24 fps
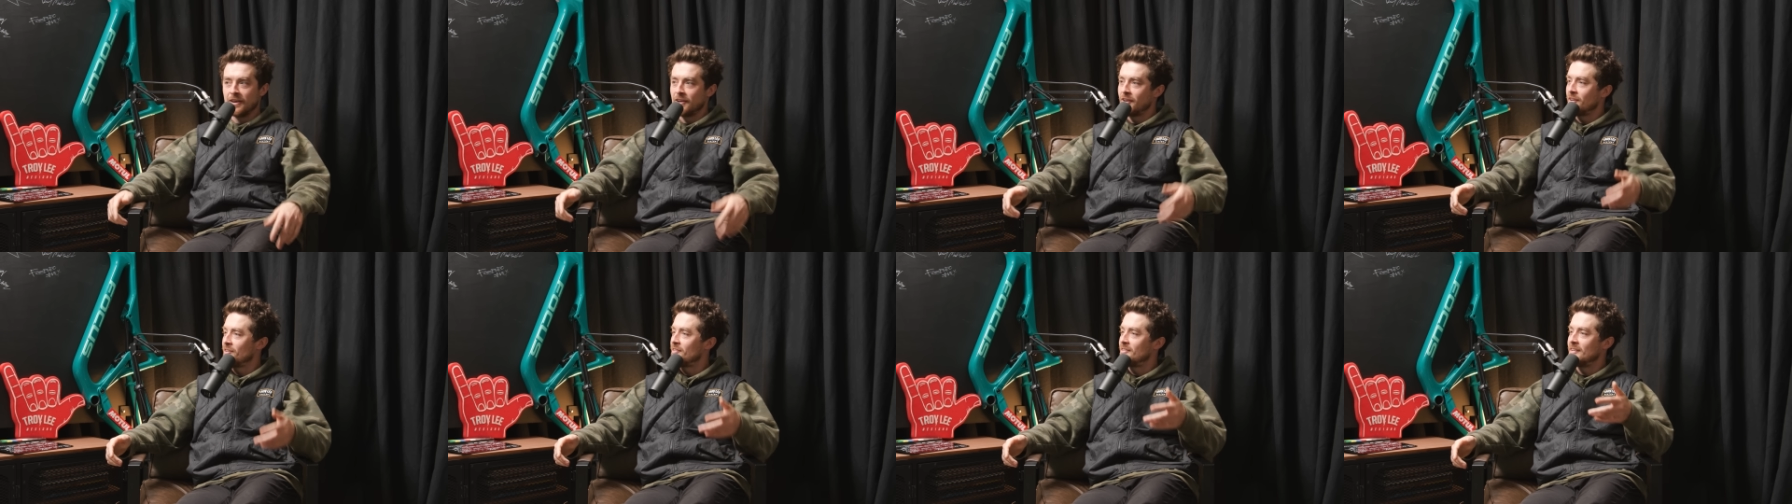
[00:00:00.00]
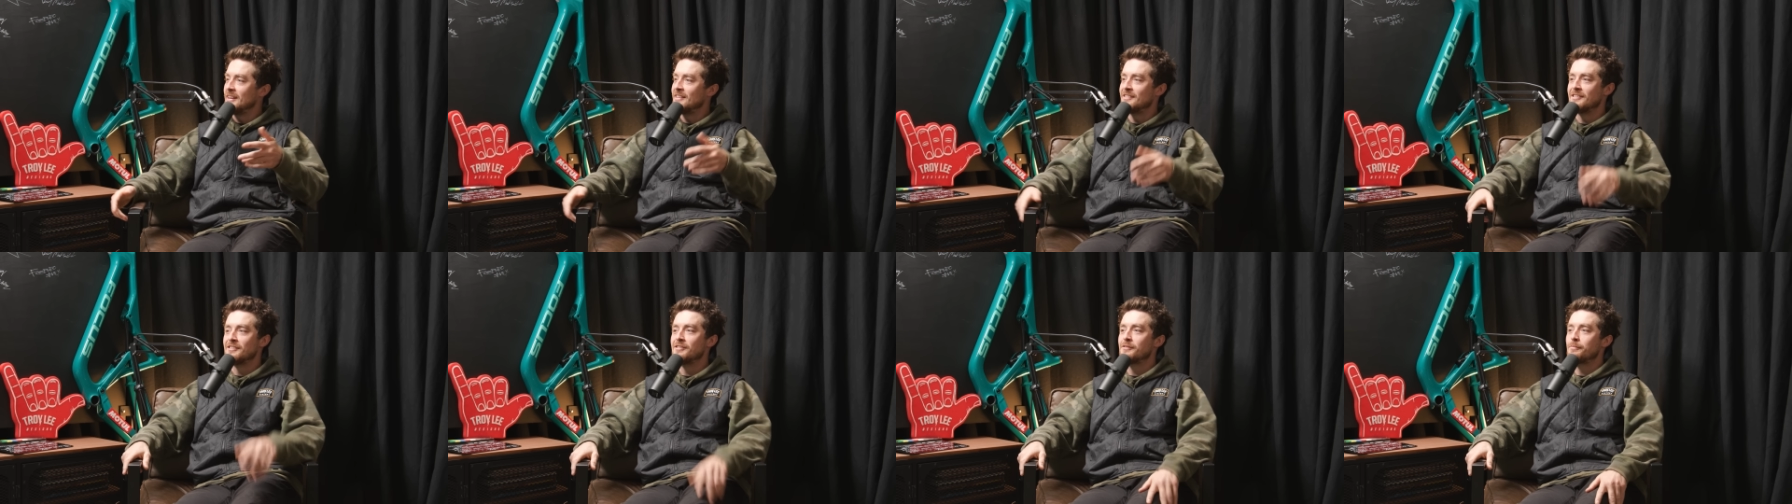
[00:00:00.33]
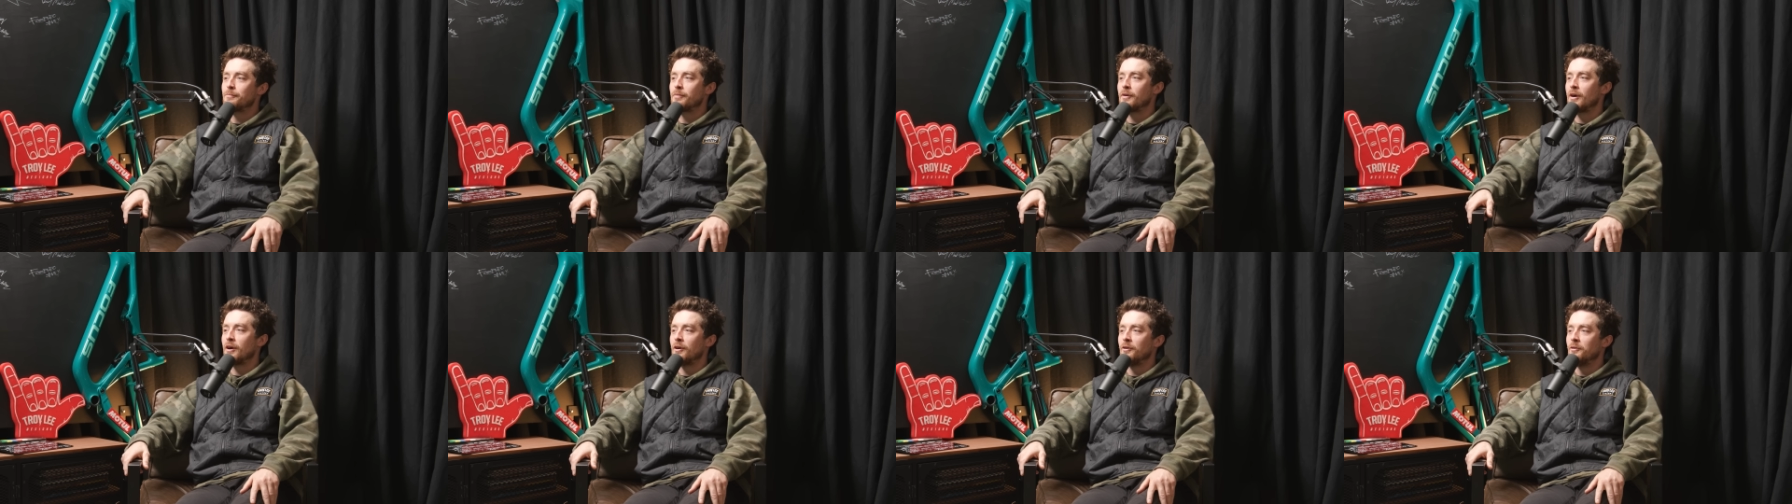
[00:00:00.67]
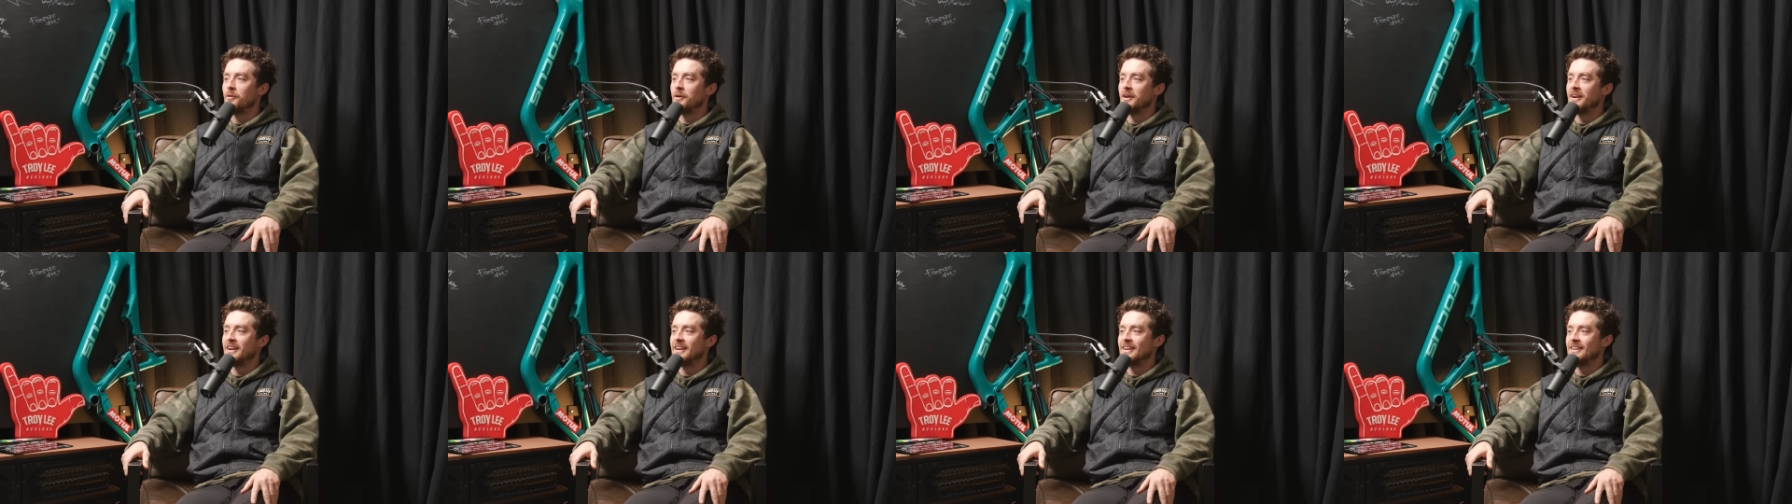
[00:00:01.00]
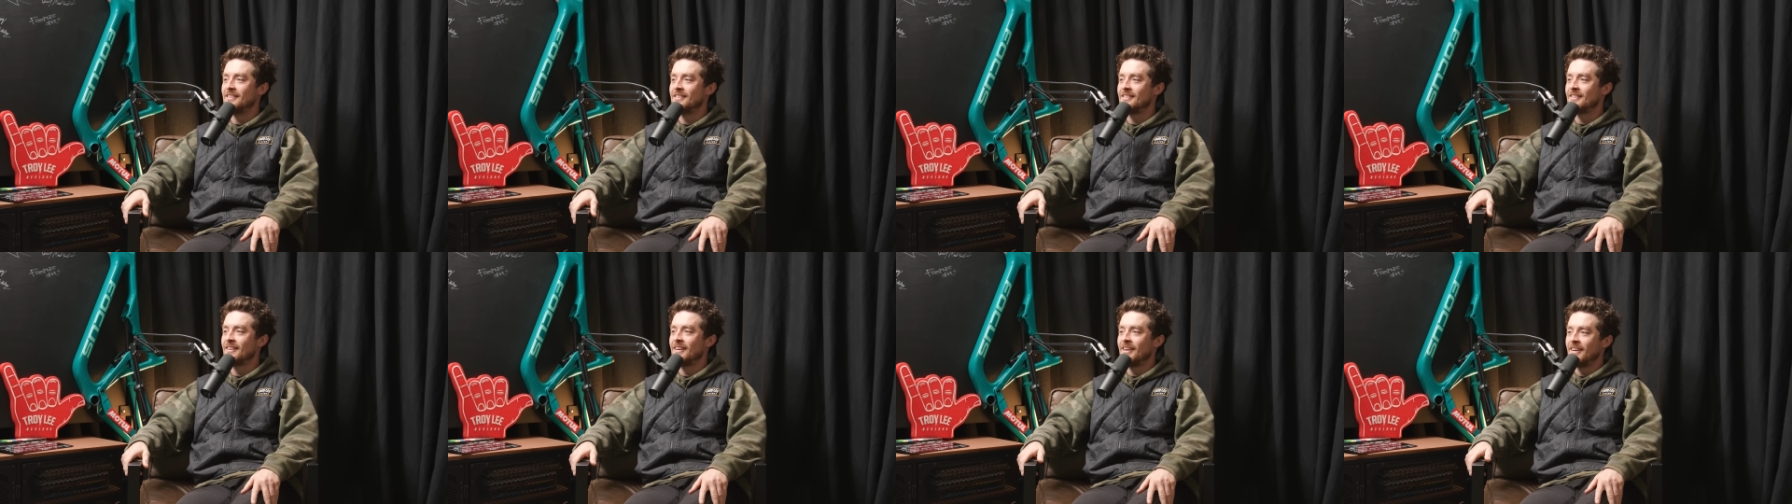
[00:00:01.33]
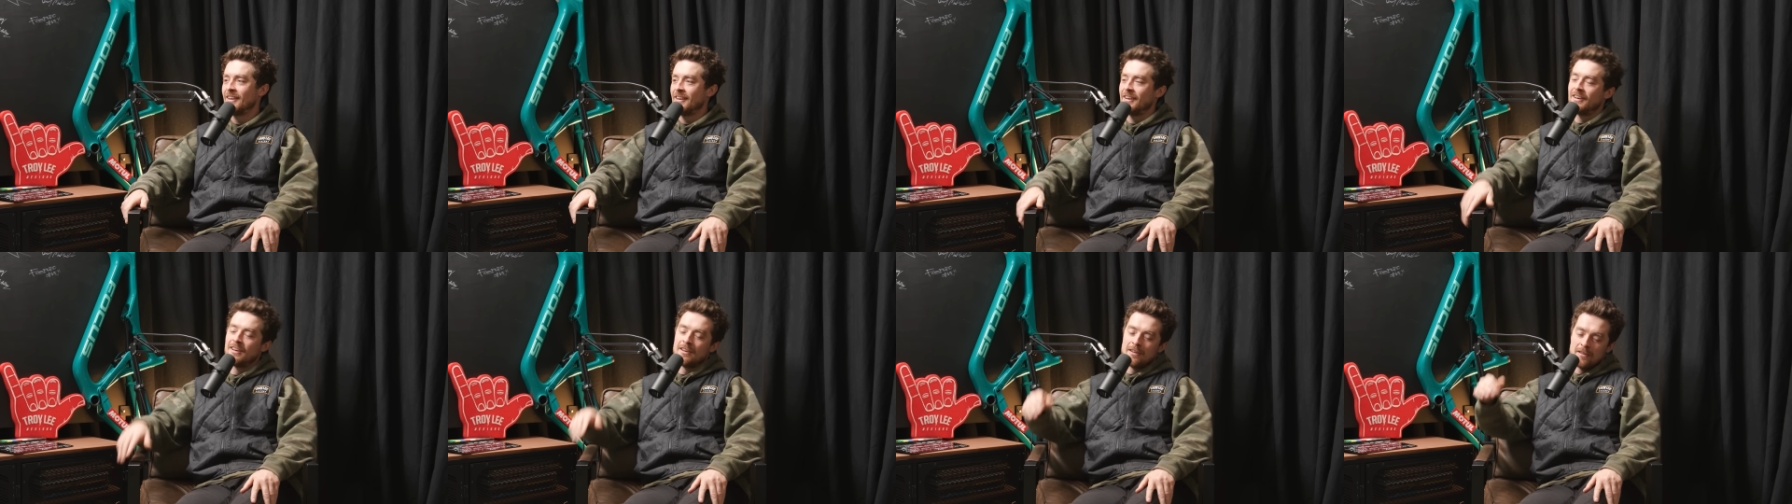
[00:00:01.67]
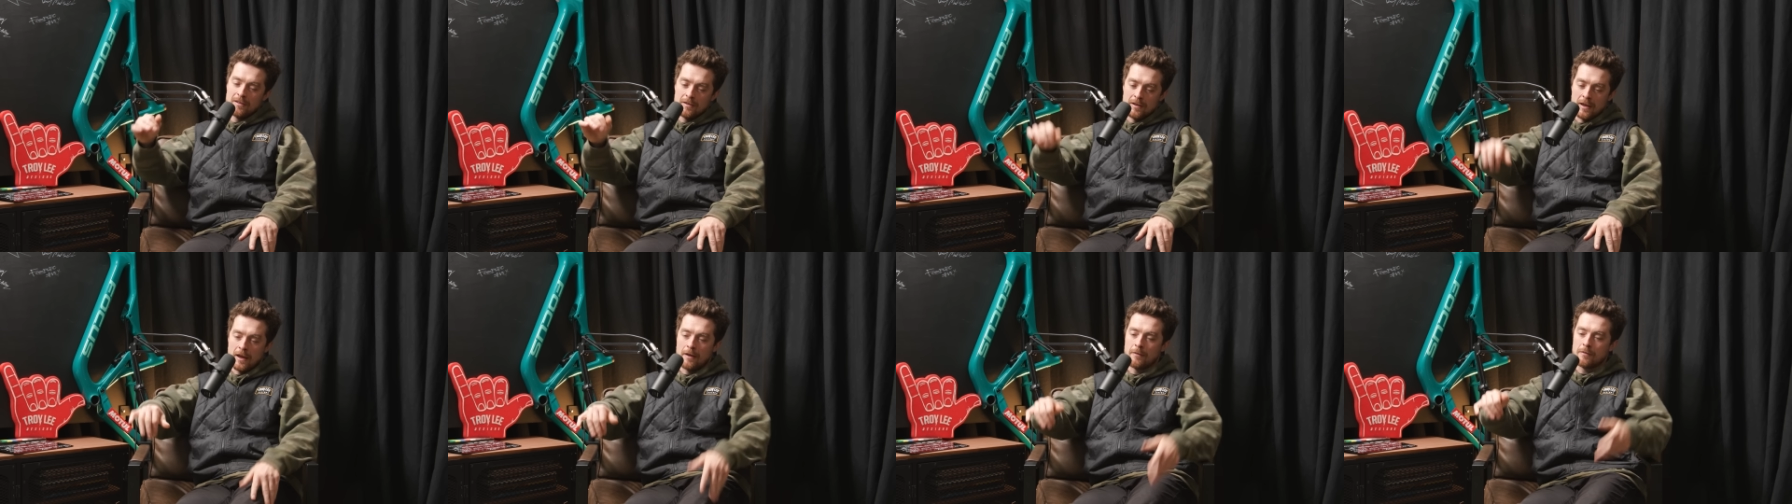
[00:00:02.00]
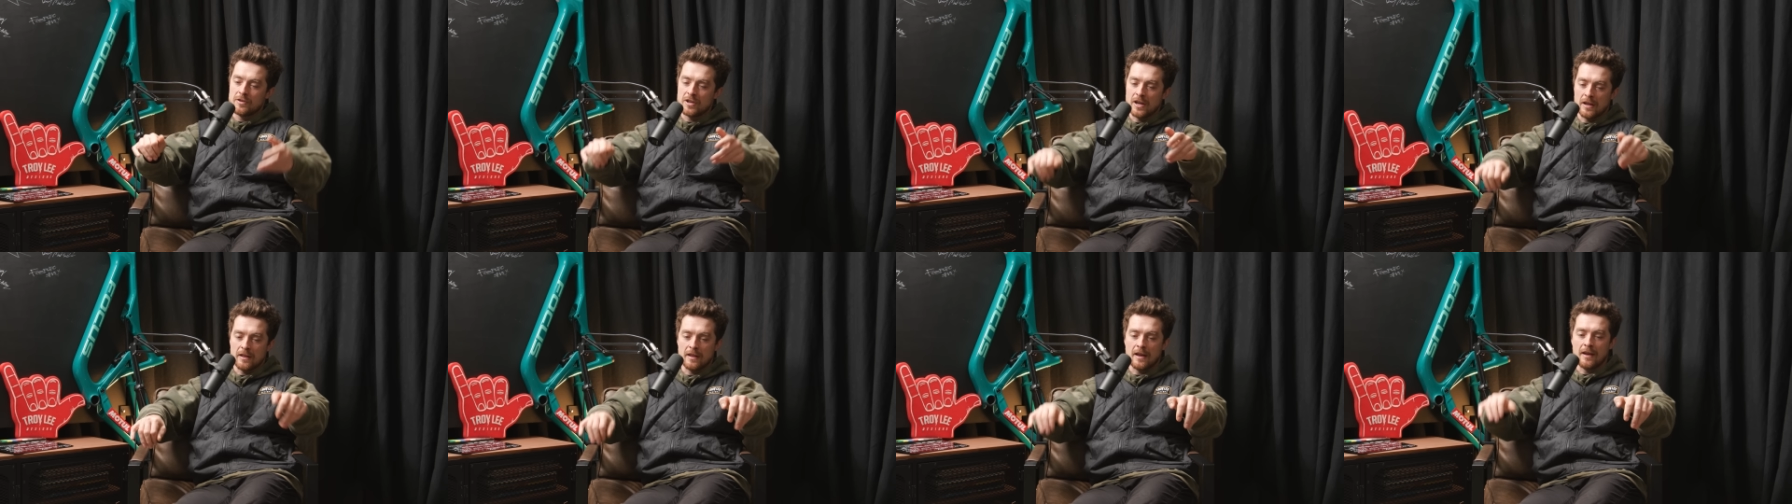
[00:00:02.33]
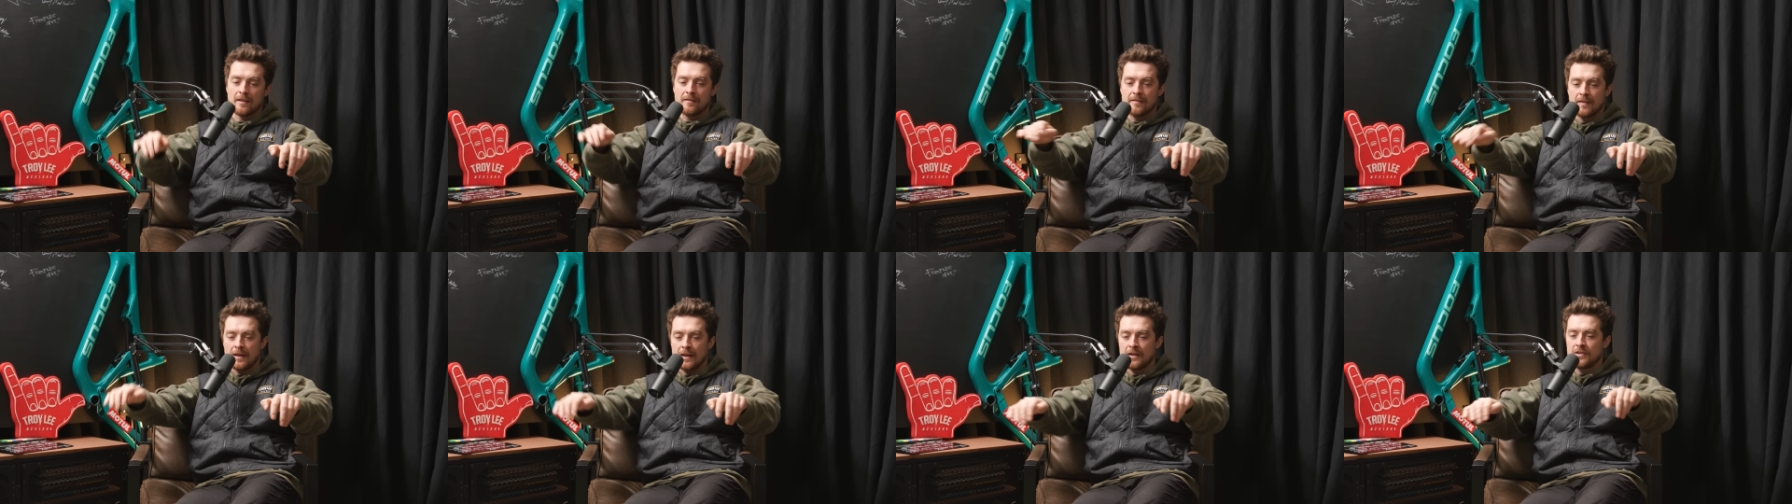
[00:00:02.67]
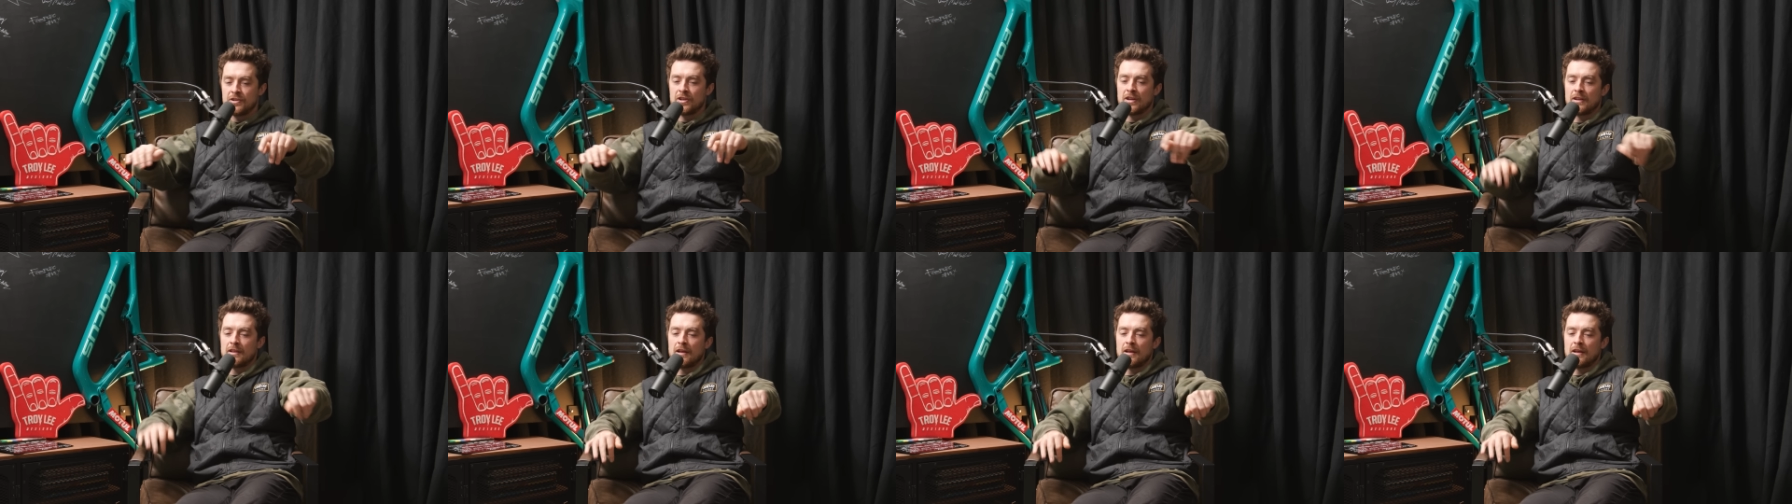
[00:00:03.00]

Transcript: a seasoned pro, and he's check that's there, check